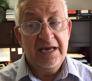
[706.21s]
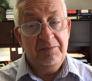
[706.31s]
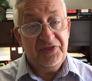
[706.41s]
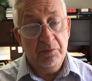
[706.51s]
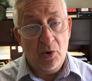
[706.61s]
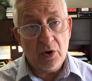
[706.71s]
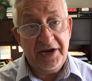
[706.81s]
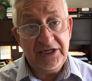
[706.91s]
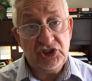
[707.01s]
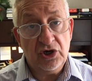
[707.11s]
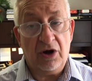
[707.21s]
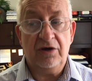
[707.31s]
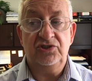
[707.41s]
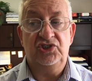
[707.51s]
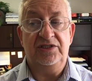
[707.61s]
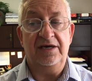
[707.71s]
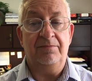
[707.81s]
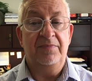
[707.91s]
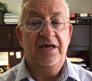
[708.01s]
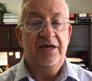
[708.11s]
But the more he charged
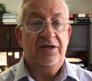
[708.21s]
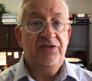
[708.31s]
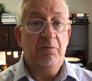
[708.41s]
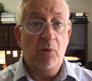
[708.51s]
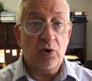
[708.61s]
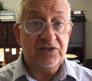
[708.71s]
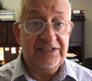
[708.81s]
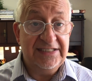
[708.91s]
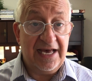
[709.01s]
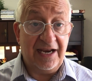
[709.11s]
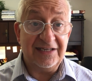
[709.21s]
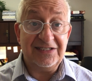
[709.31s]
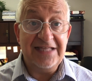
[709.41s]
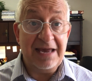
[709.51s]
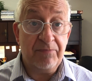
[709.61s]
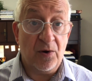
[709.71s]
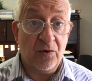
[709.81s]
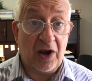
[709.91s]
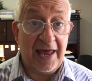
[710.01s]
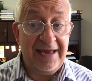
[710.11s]
them, the more zealous they
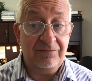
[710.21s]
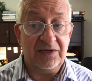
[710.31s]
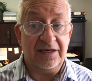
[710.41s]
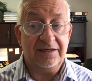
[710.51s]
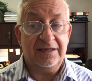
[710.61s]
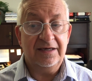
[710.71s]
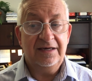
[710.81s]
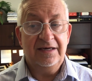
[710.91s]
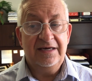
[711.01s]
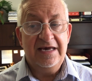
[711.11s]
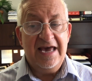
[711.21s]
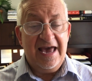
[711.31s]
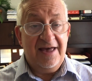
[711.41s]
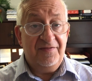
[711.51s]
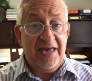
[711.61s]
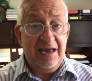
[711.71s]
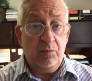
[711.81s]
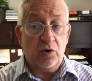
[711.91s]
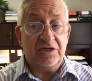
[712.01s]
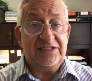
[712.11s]
proclaimed it. And they
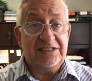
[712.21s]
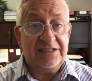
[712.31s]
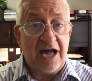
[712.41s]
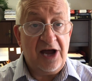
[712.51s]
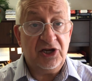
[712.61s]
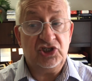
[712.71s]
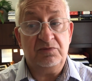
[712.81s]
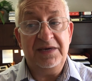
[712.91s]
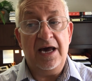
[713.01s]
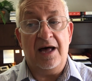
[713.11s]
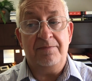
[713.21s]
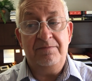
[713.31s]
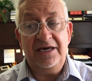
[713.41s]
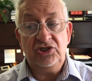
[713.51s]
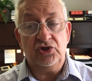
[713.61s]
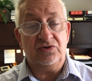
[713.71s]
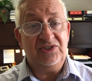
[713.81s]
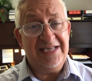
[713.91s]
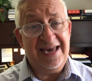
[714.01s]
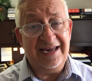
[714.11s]
were astonished beyond measure,
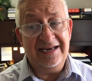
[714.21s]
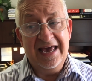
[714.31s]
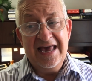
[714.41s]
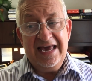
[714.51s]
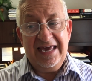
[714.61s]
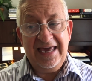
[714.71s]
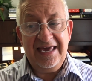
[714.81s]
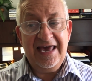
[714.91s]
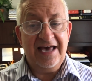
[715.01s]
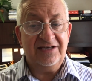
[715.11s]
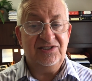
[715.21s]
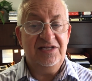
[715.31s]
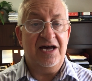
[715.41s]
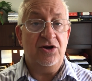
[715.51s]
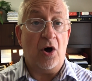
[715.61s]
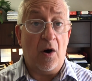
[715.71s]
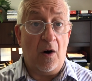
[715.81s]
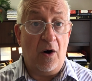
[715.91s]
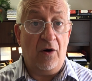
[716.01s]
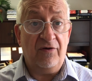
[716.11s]
saying, 'He has done
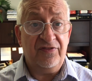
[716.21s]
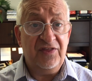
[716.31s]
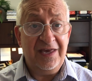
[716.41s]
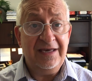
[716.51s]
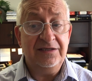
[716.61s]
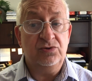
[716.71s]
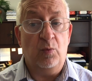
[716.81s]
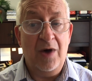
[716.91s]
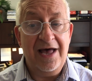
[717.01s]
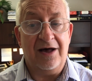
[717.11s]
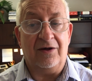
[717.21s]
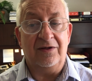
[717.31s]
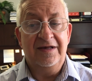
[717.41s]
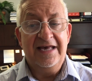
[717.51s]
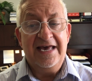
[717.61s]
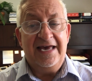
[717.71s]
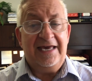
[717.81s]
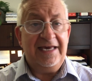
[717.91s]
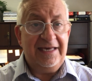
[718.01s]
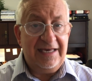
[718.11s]
all things well.
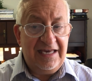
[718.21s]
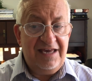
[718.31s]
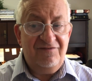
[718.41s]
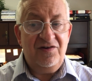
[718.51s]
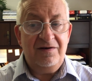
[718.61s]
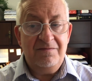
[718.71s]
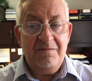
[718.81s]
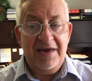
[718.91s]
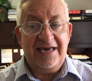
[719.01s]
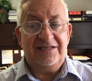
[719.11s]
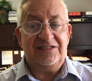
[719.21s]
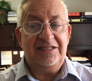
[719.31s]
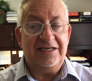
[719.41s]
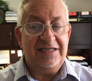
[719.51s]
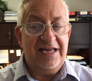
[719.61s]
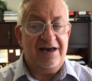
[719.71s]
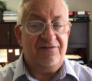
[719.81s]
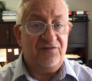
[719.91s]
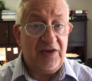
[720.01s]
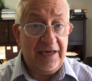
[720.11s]
He even makes the
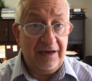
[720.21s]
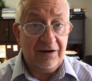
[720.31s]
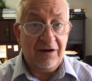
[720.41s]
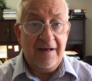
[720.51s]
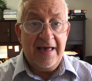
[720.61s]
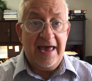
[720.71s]
deaf hear